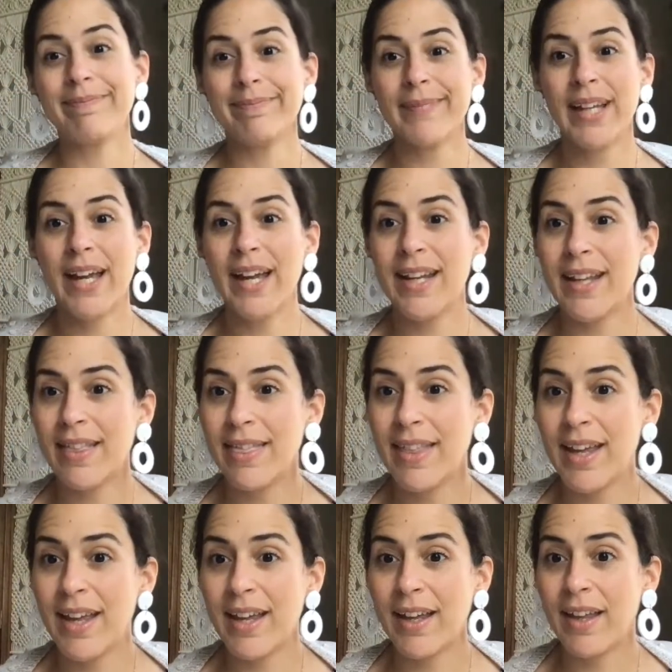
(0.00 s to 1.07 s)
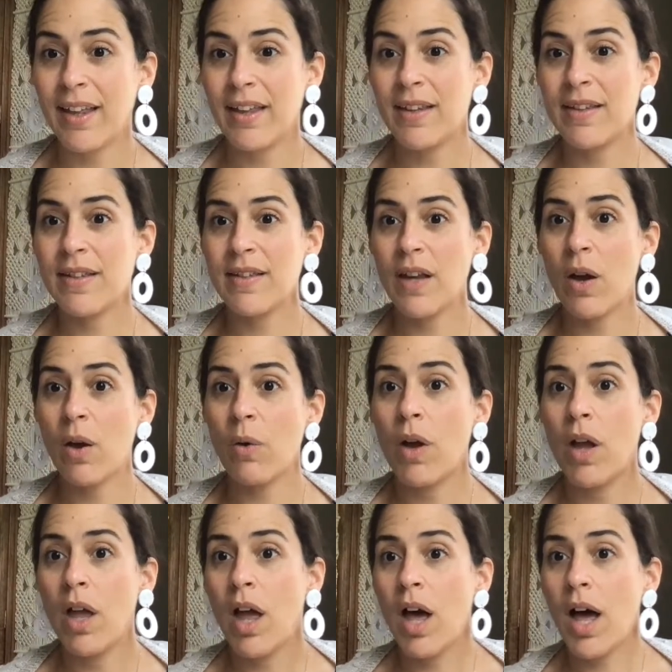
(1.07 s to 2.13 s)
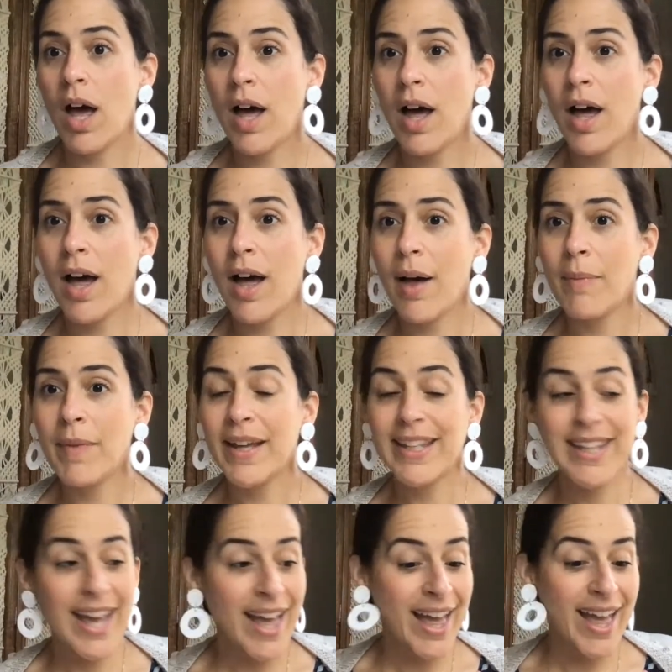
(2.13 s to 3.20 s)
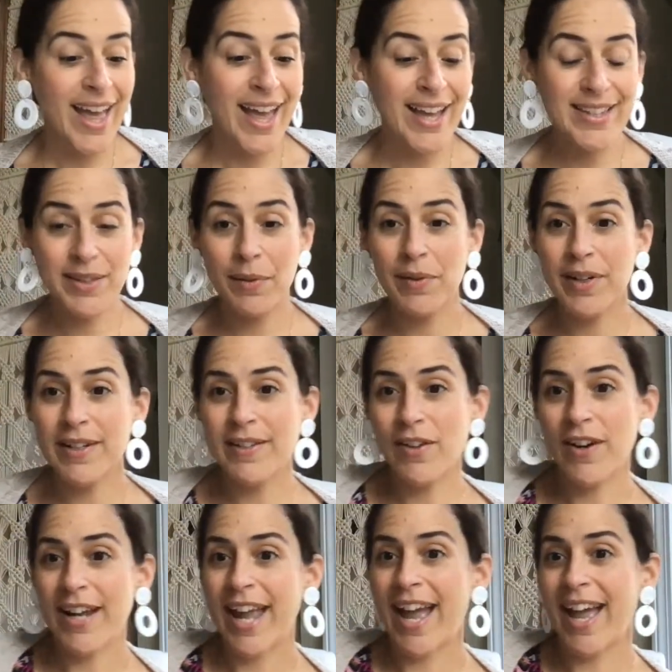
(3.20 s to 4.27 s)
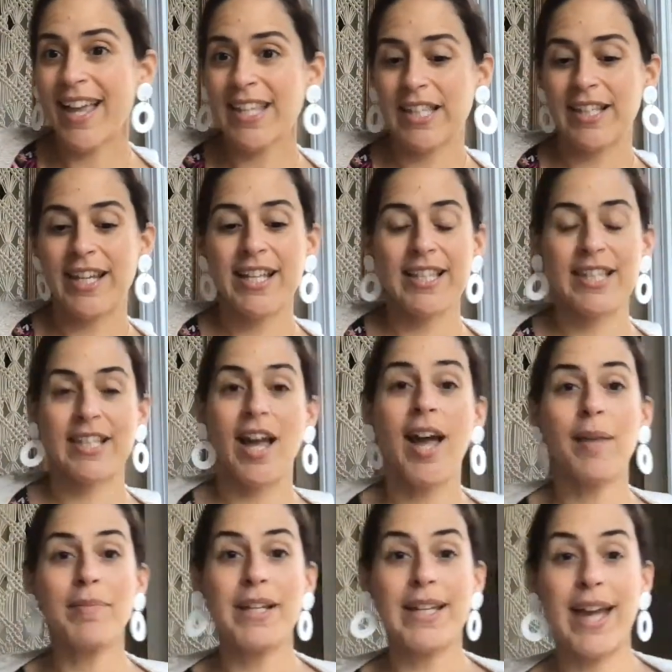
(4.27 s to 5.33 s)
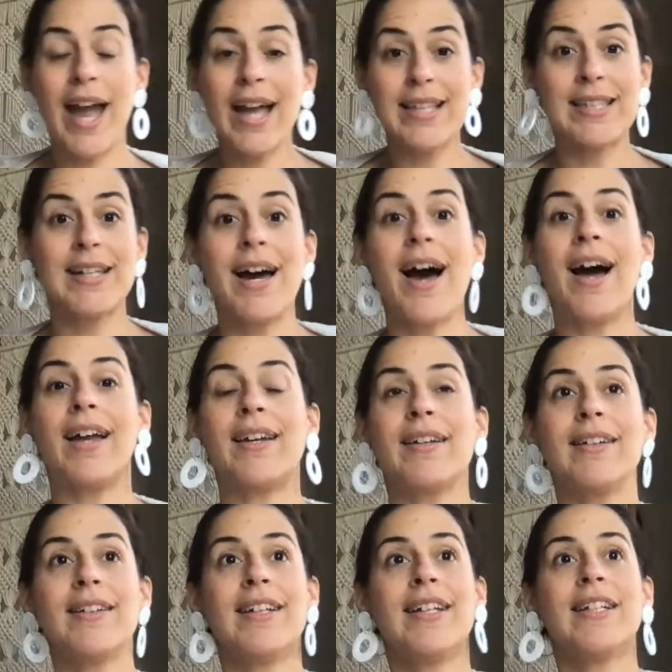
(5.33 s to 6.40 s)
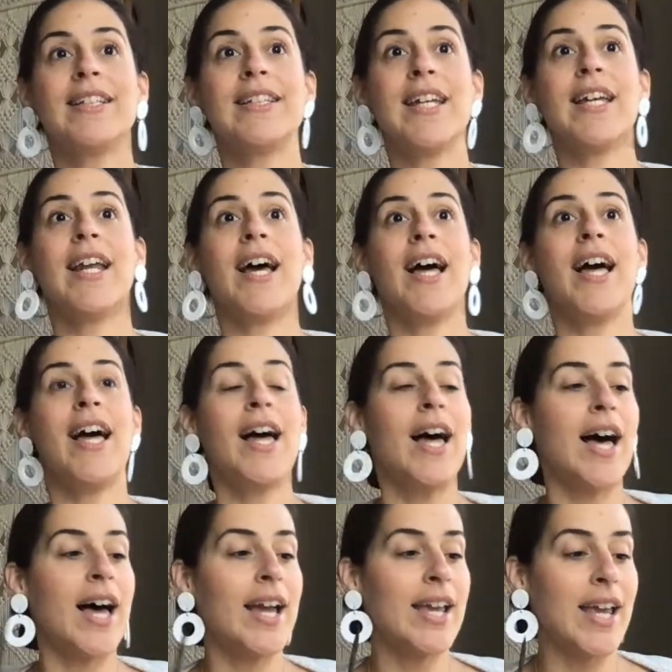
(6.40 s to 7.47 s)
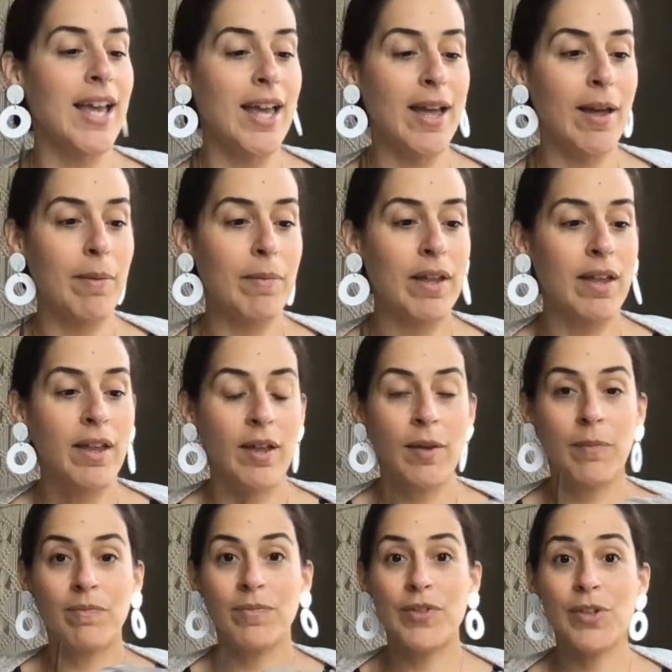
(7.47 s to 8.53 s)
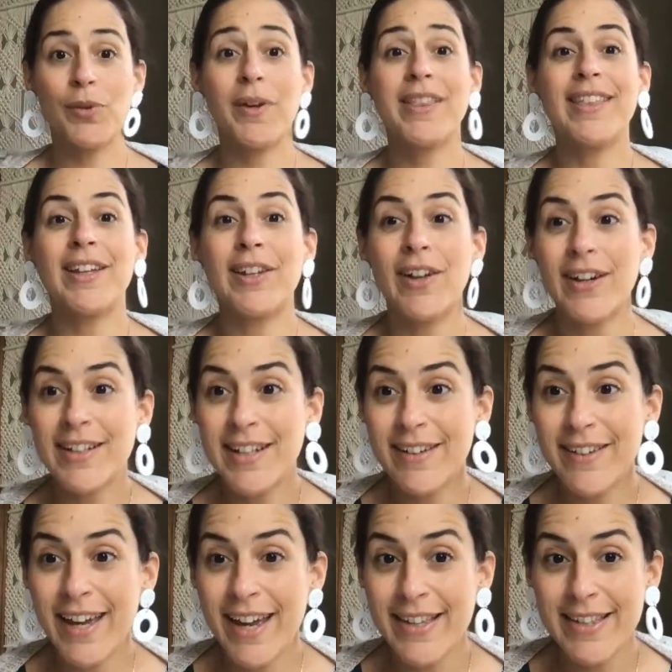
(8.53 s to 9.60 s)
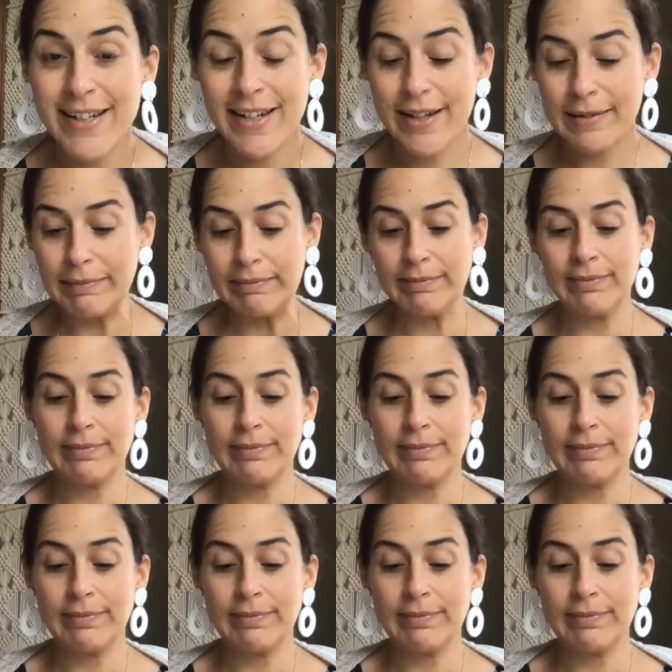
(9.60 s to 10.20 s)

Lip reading: kind of thing. So, yay! So I'm going to start It's time to cast on. Ta-da! I am doing the long tail cast on